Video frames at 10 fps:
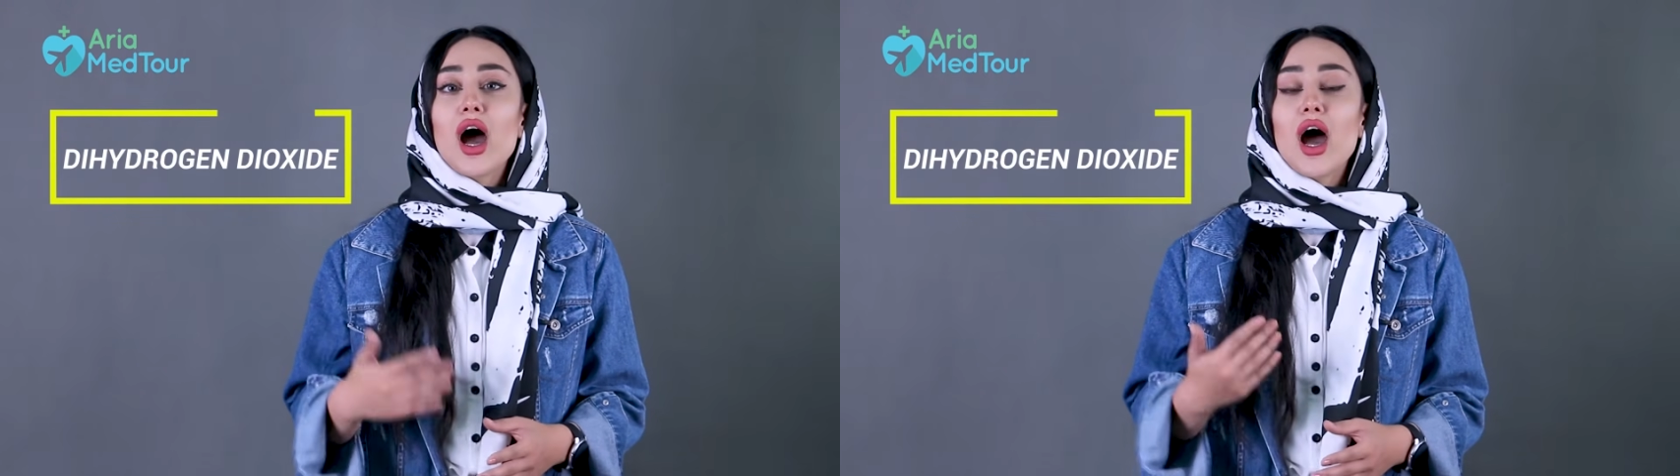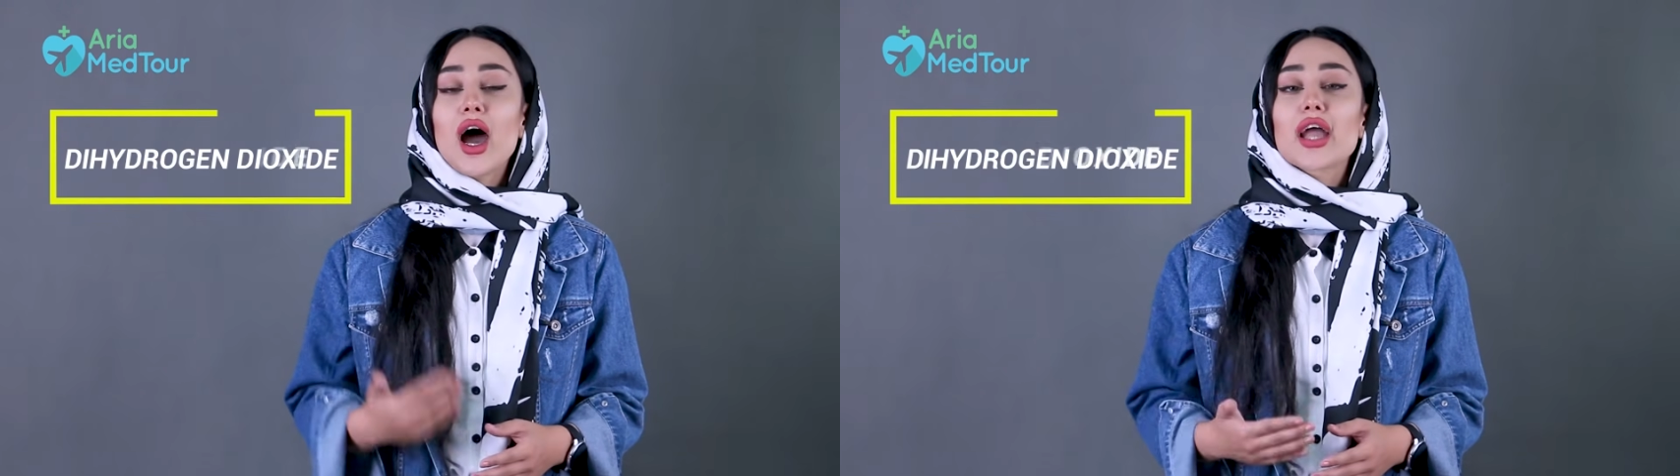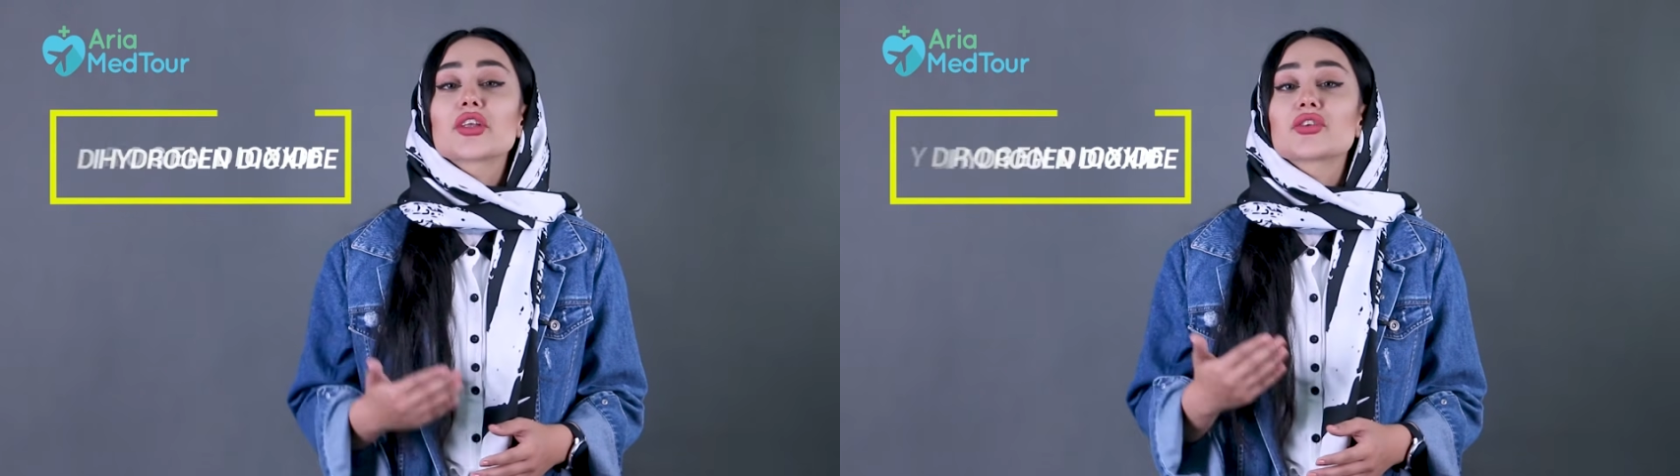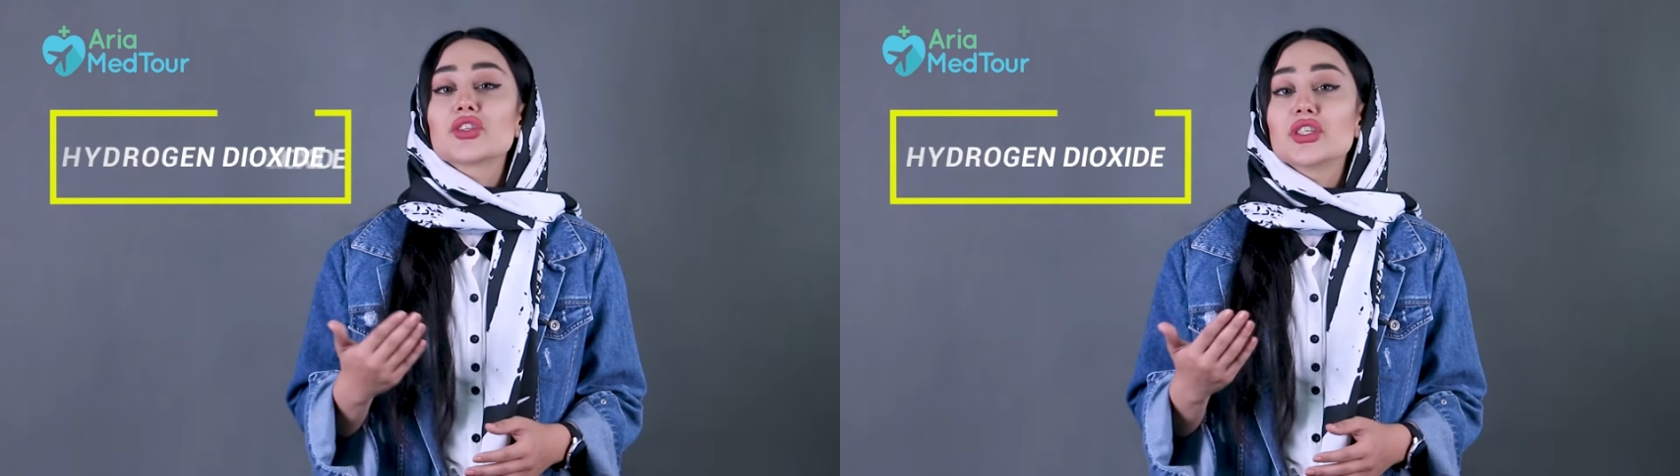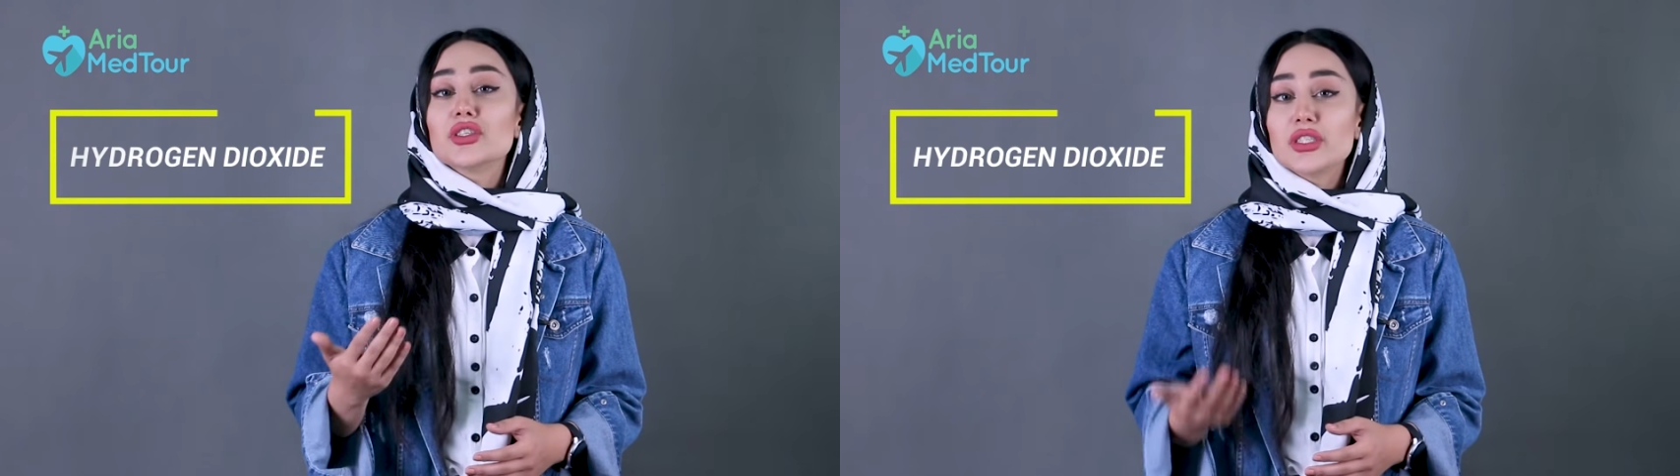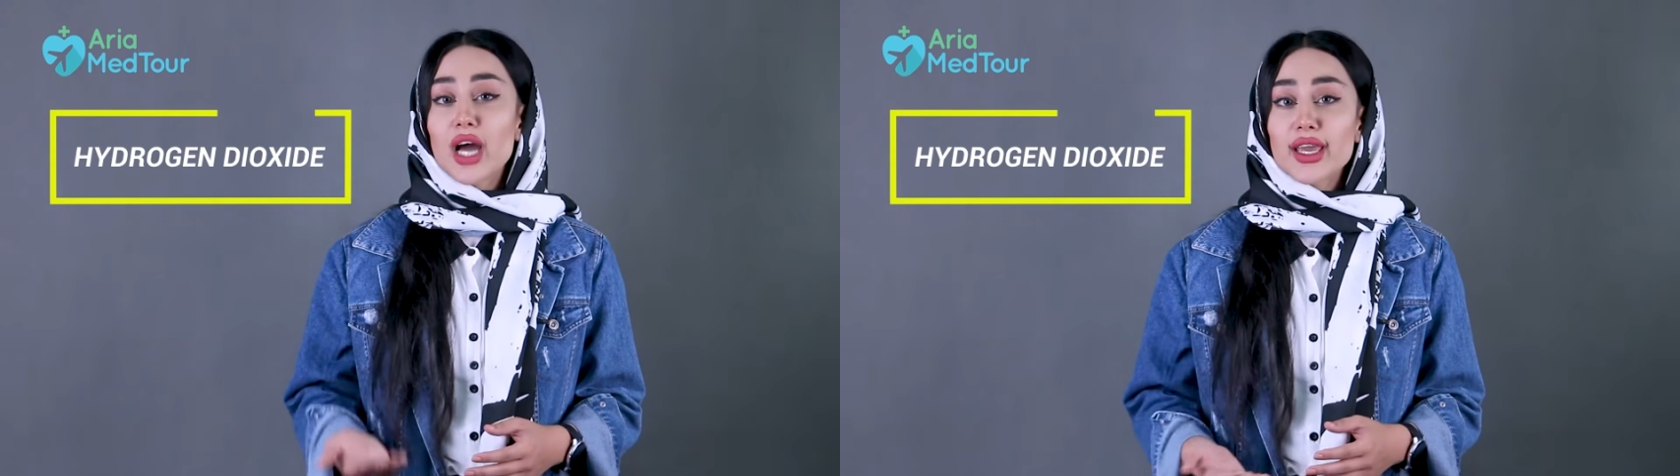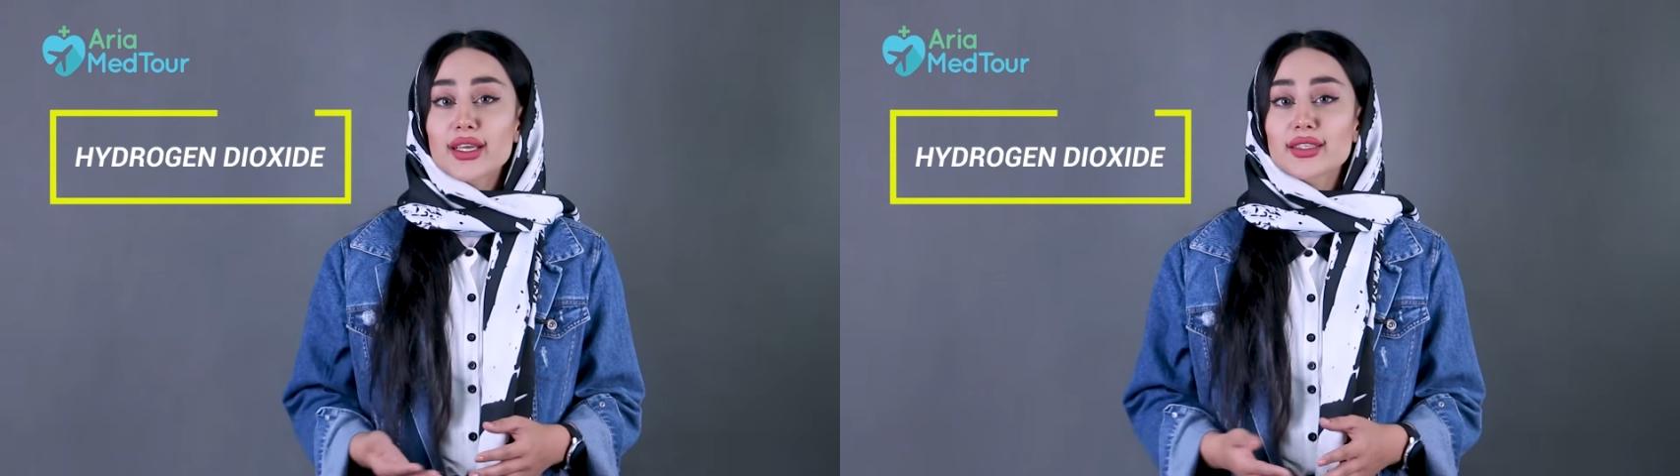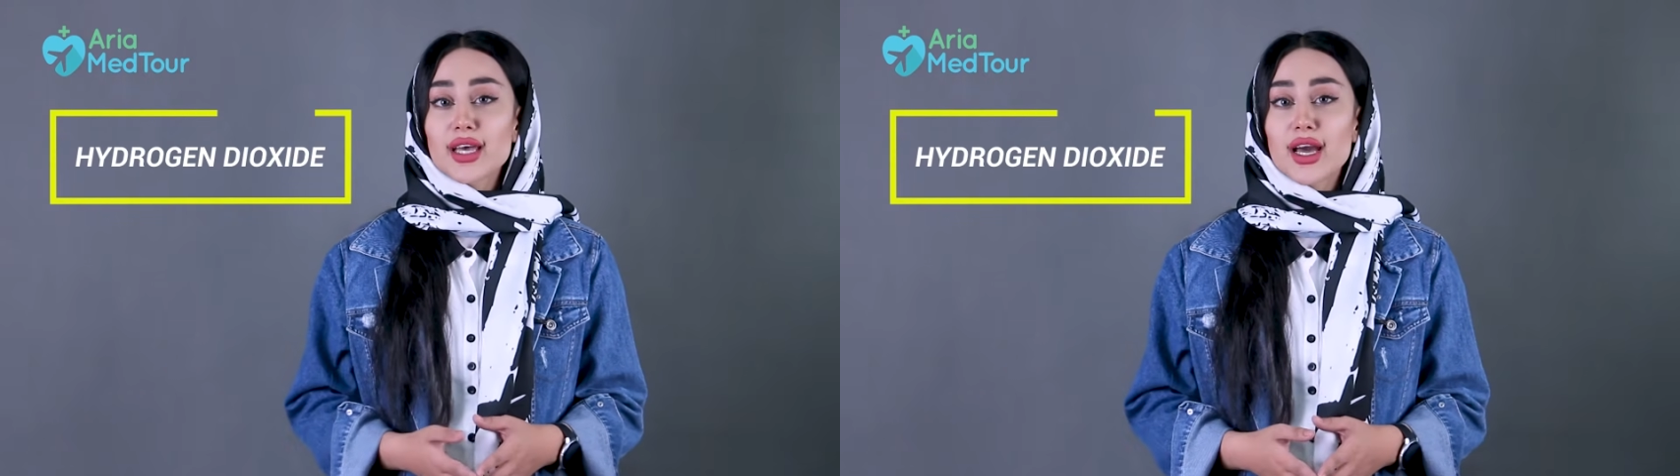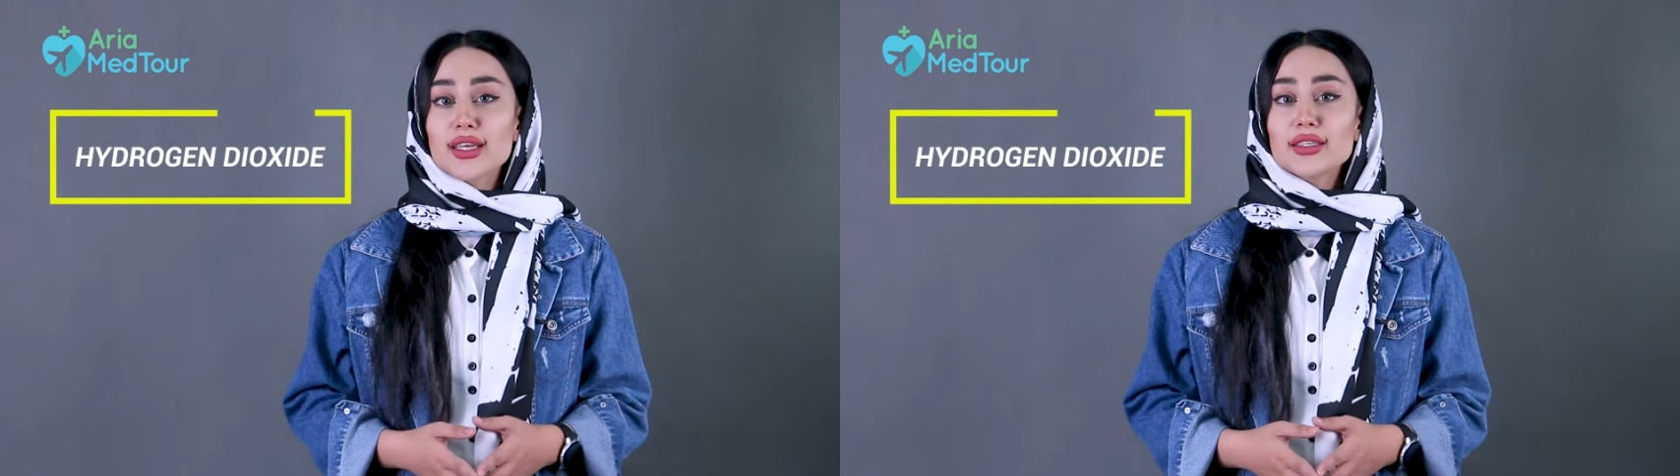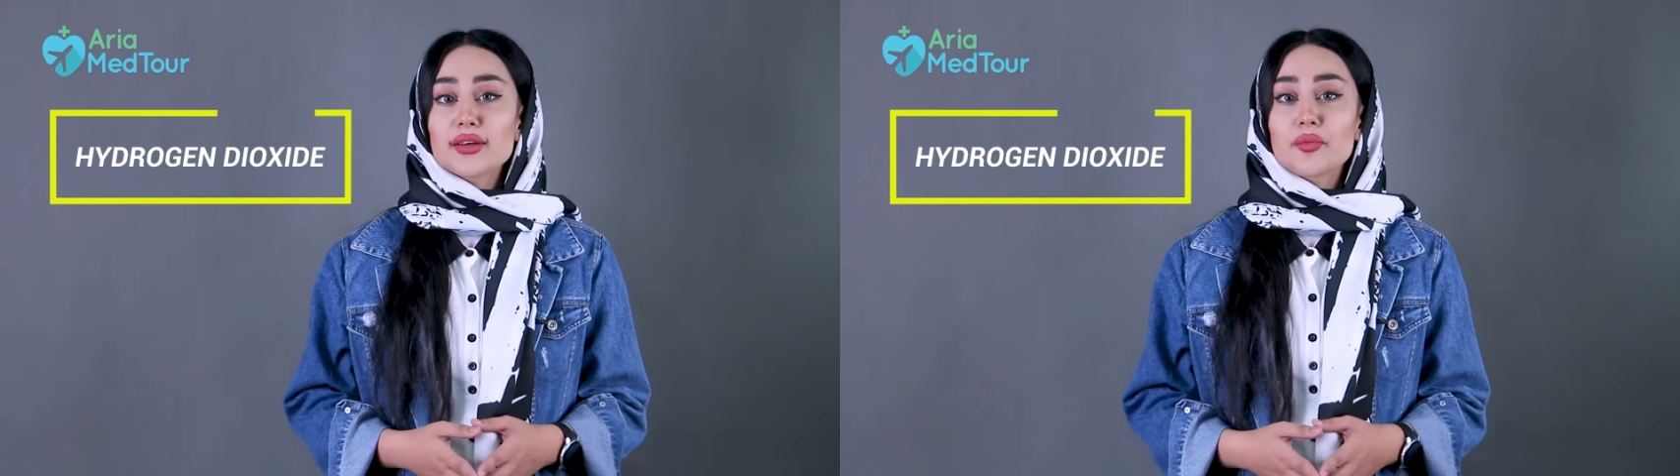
hydrogen dioxide,